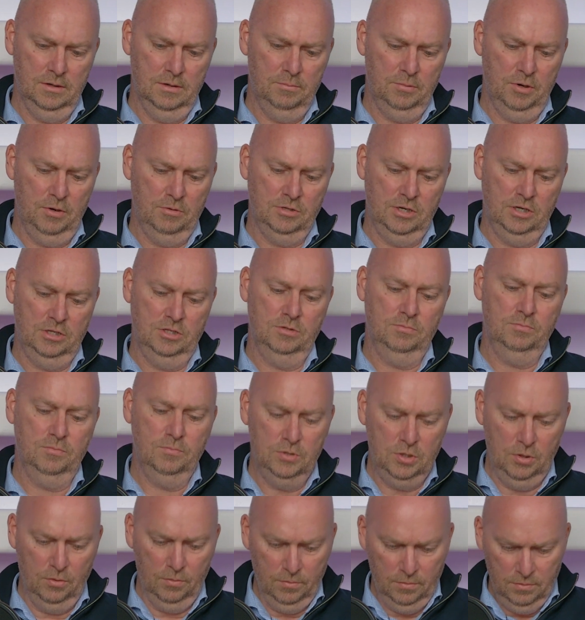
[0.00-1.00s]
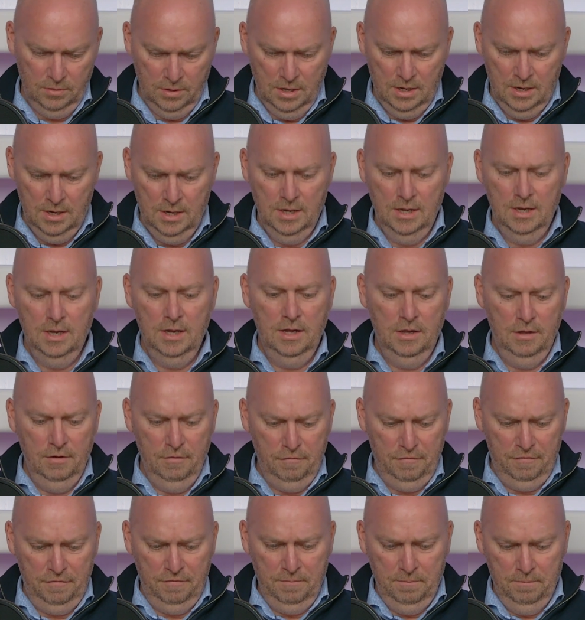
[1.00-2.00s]
processes. So
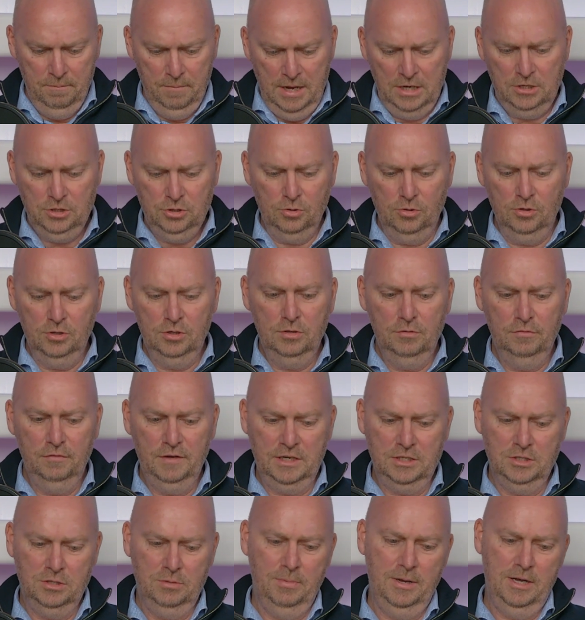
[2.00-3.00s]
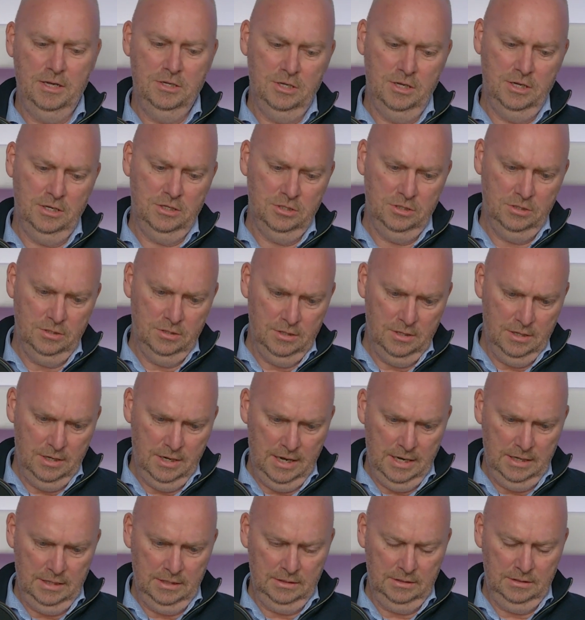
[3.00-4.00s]
make sure you fix the basics
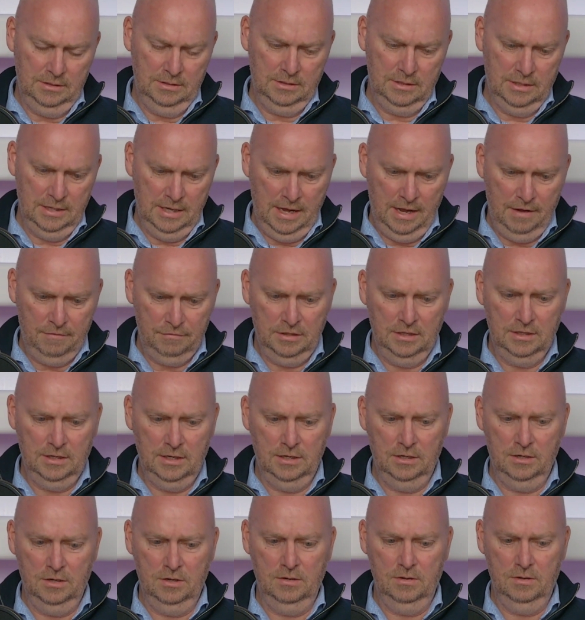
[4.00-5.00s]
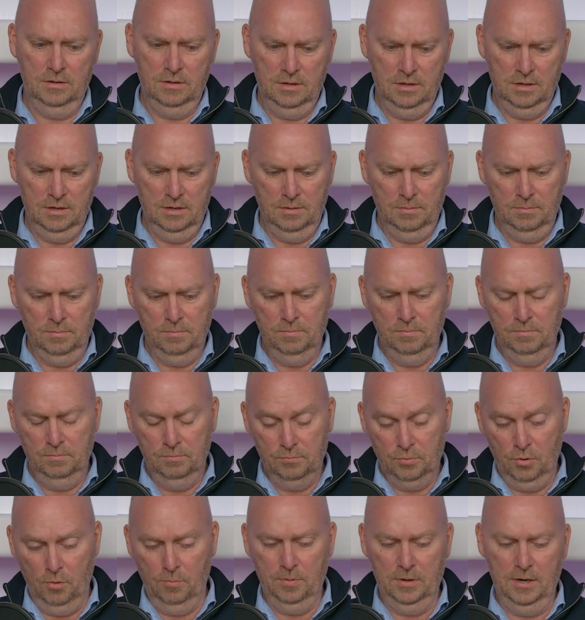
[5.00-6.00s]
and you have that at a
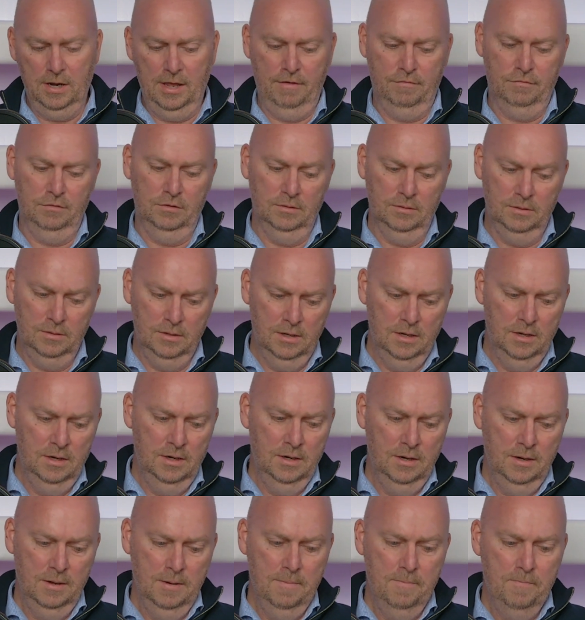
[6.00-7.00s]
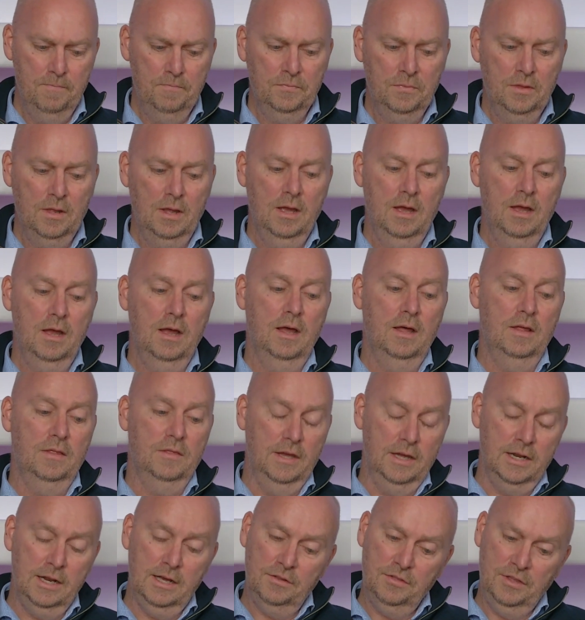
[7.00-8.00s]
proper level.
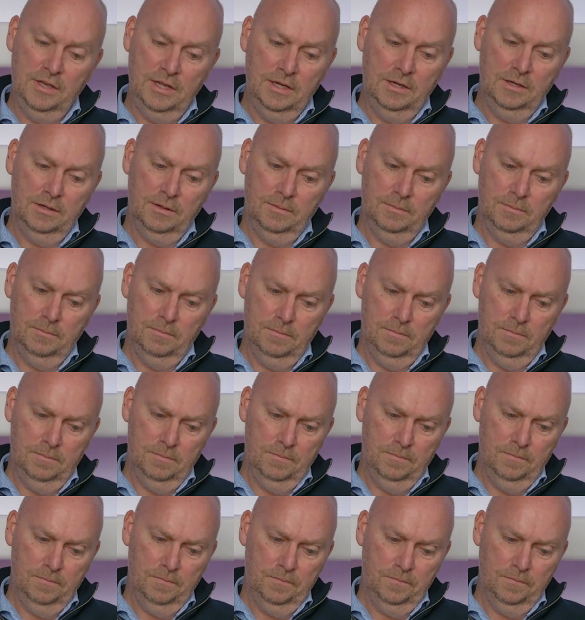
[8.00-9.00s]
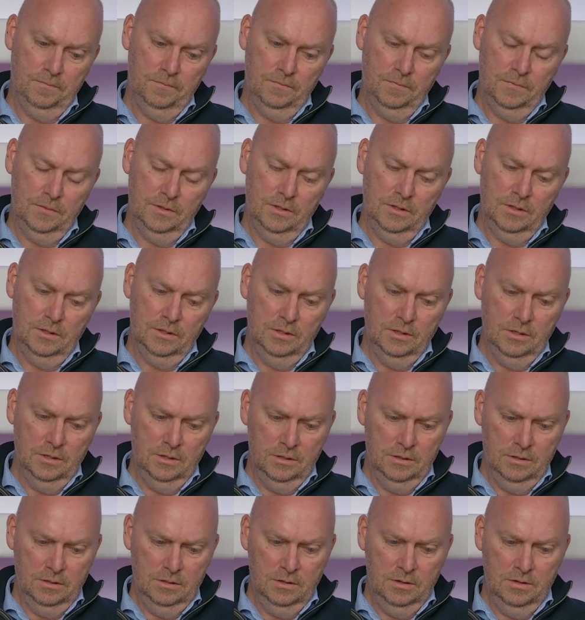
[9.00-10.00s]
Then I think
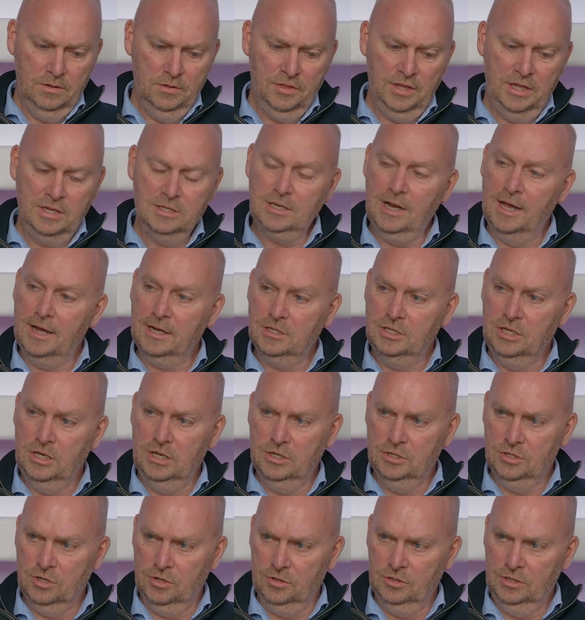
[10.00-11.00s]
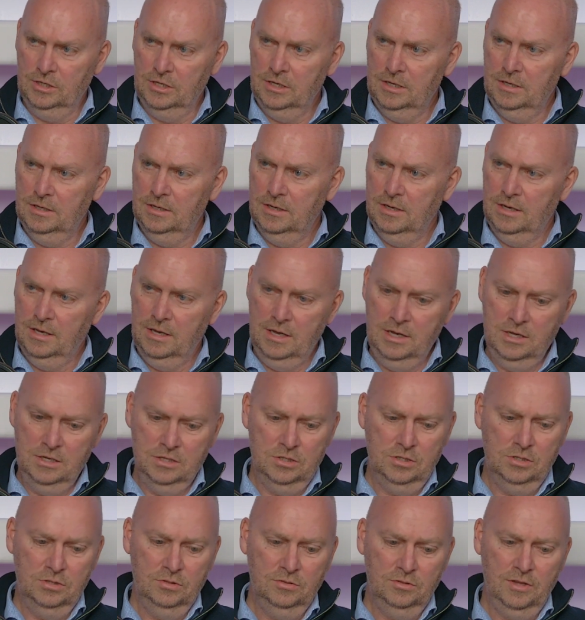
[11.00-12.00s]
the things like CSRD
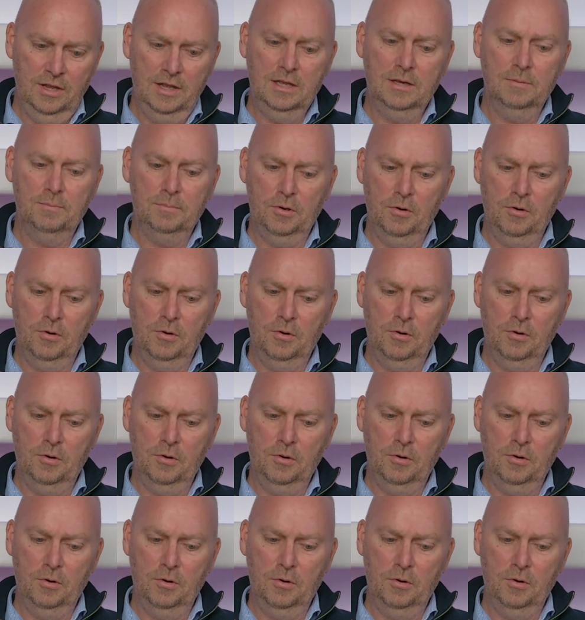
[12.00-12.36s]
is take a